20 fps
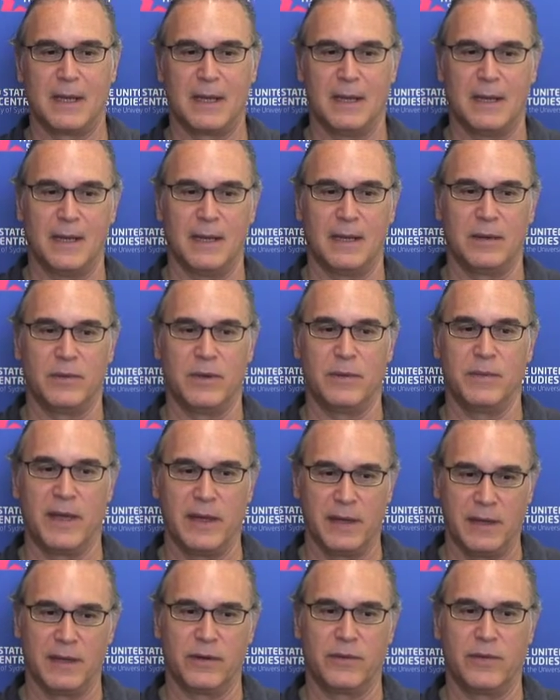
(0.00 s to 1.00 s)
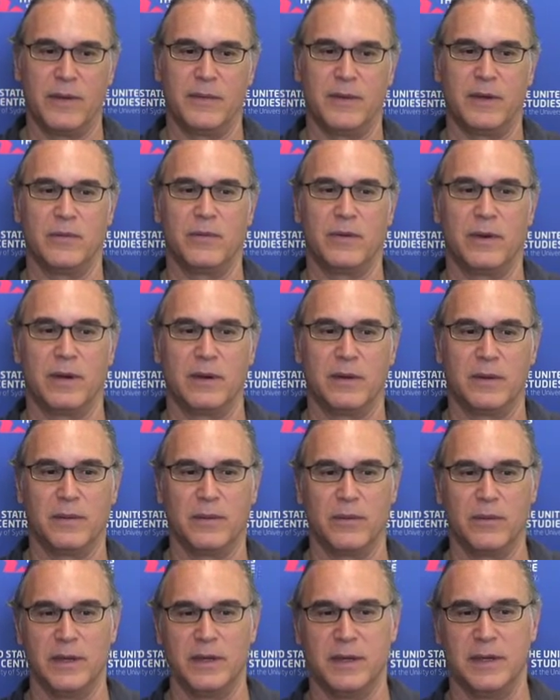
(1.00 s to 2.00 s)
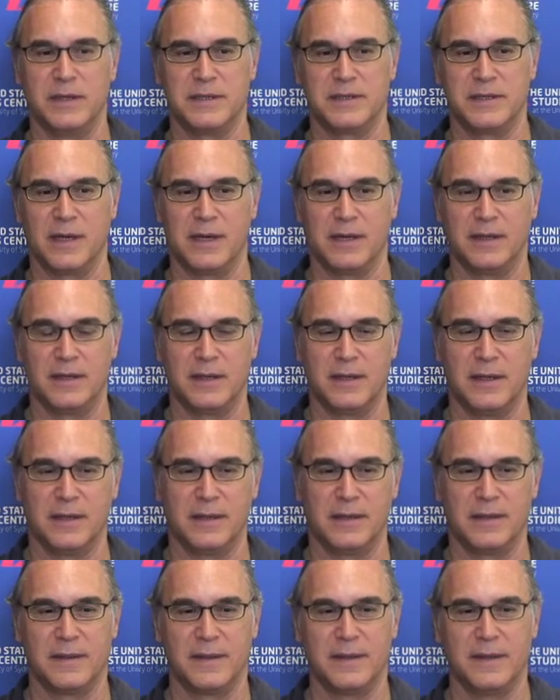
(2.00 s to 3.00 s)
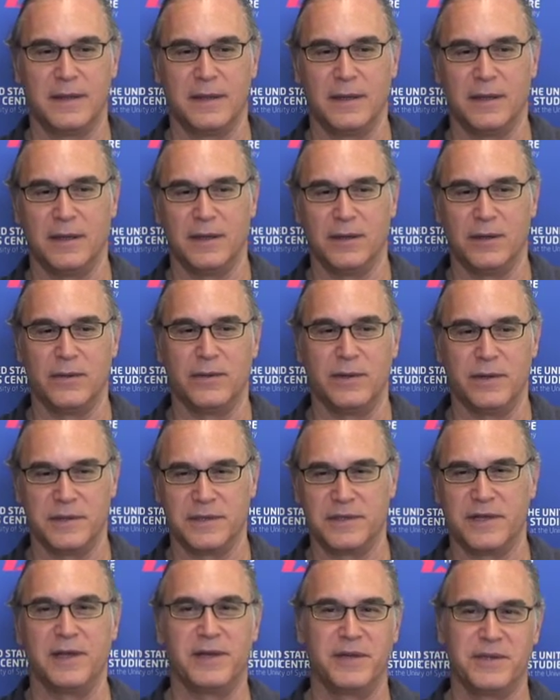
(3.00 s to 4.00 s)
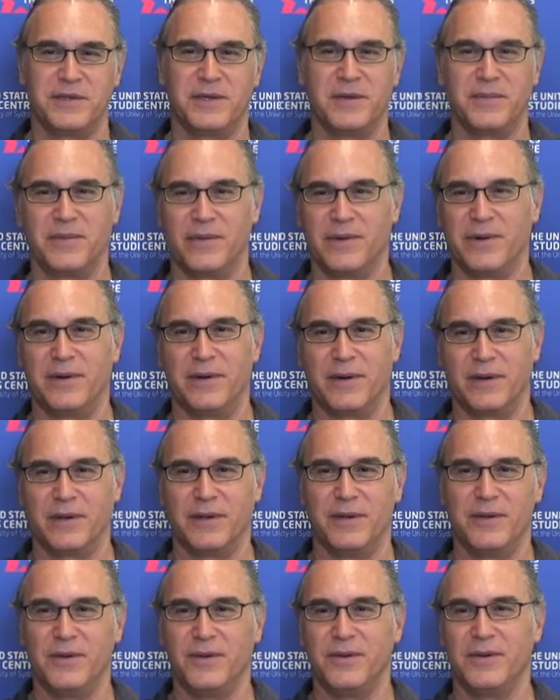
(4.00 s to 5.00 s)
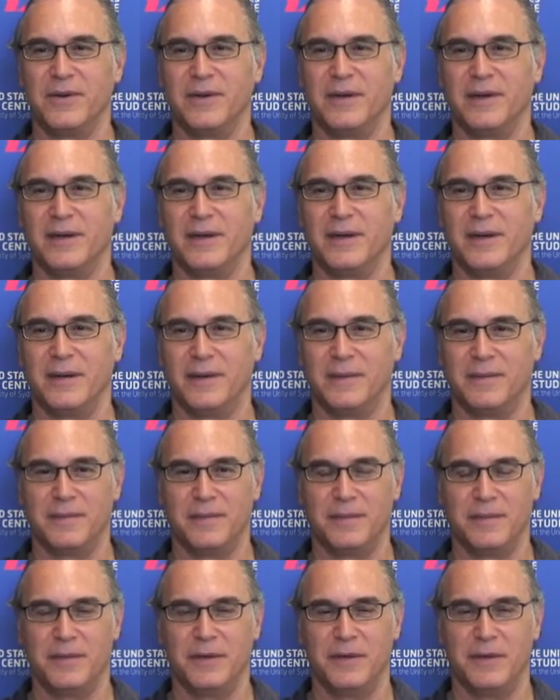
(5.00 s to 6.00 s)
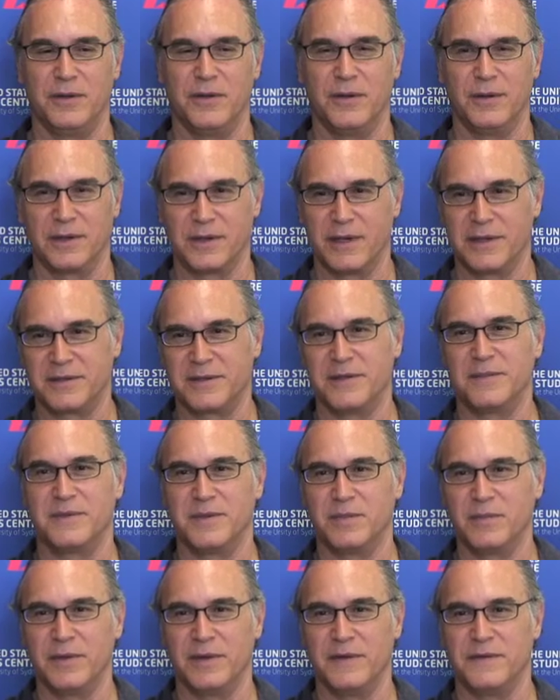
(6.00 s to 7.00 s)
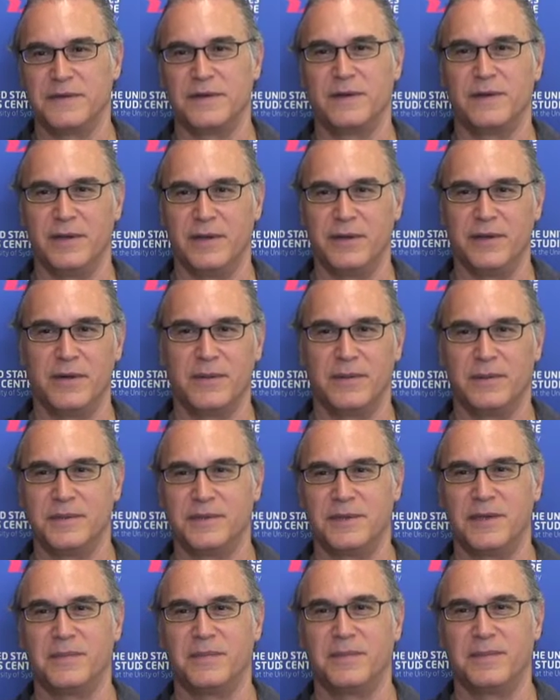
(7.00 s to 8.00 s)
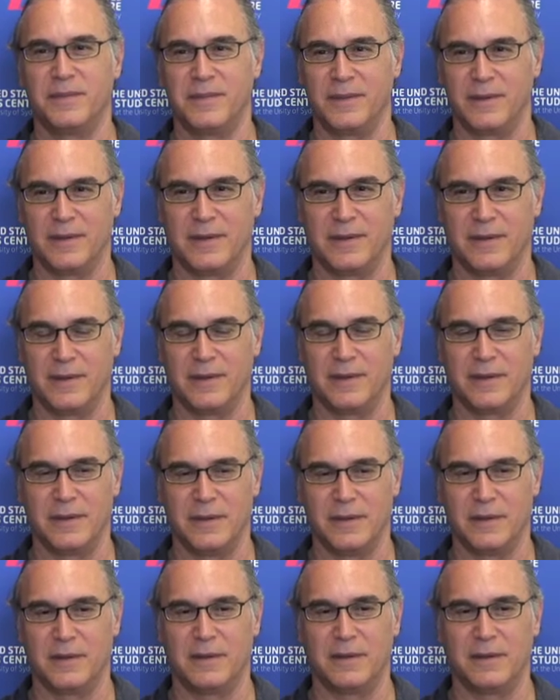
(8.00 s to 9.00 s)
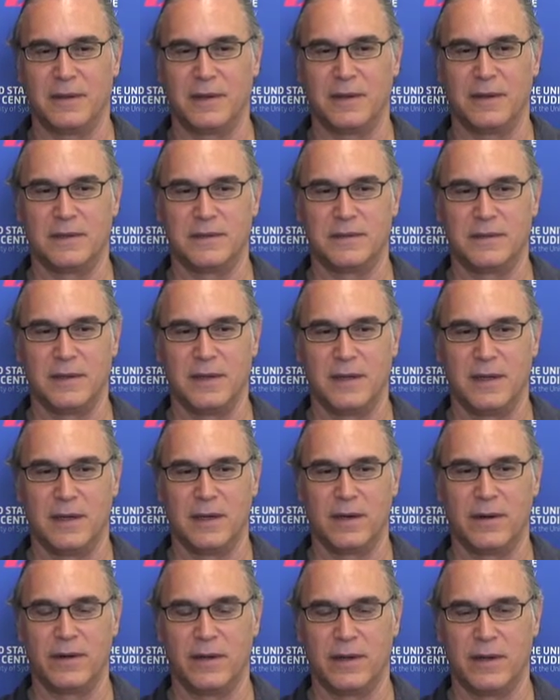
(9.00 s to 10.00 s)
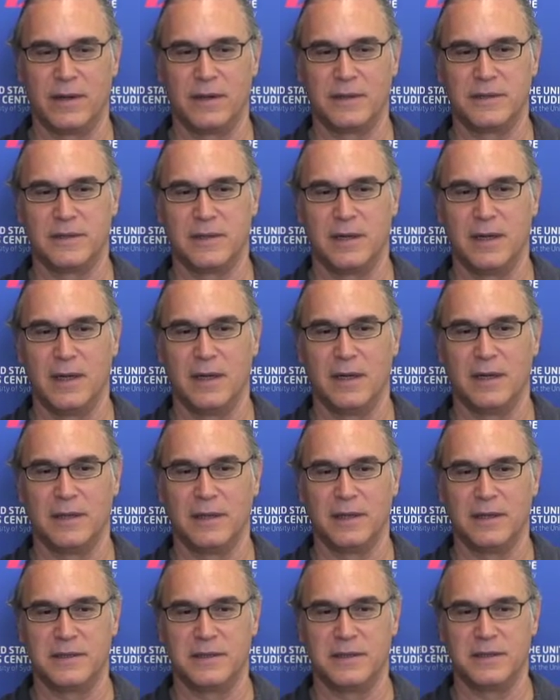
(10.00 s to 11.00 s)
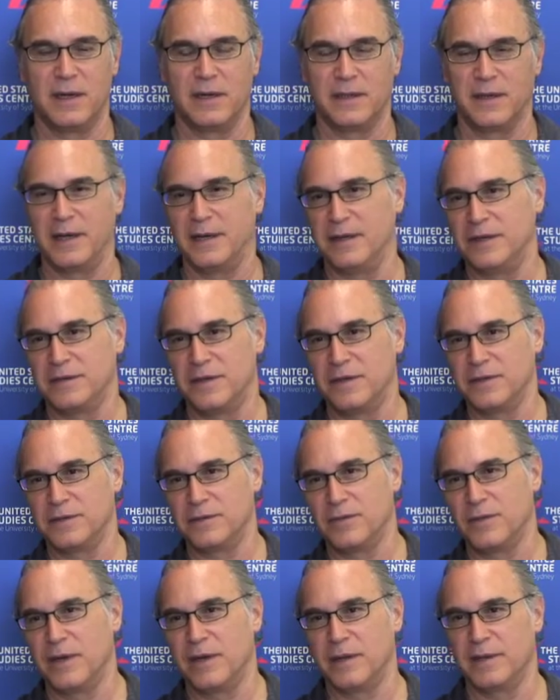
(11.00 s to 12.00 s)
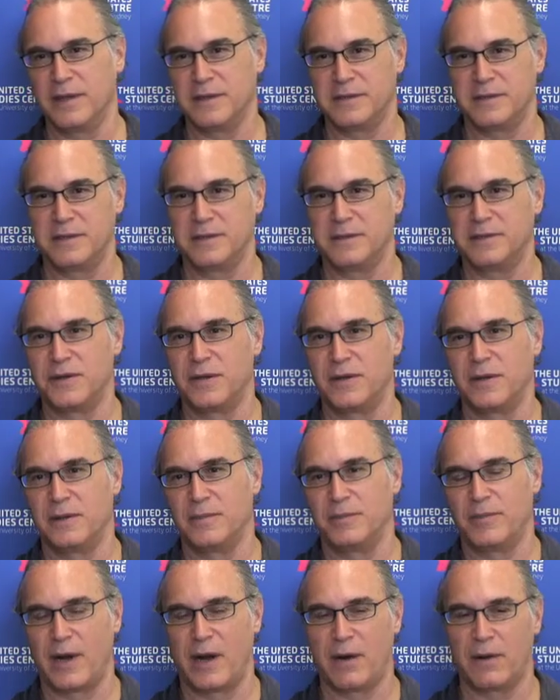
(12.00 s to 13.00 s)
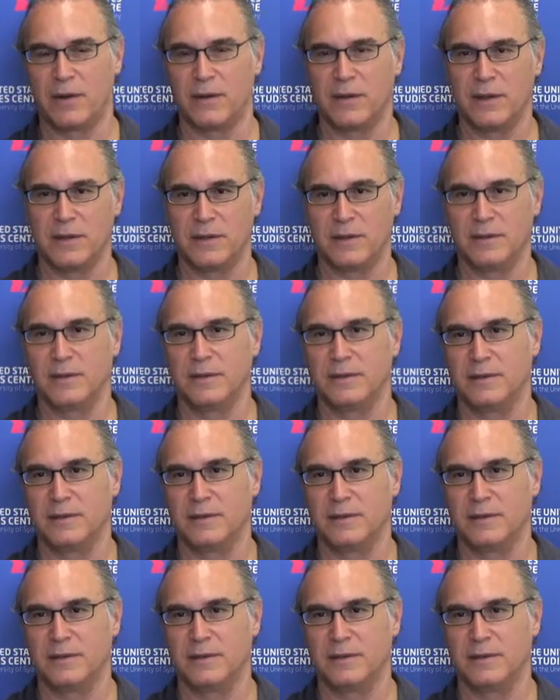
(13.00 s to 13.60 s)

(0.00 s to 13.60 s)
And we made an agreement where we said, you're in your sailing ship, we're in our canoe, your customs and beliefs are in your ship, ours are in ours. Let's not get in each other's way. Let's chart parallel,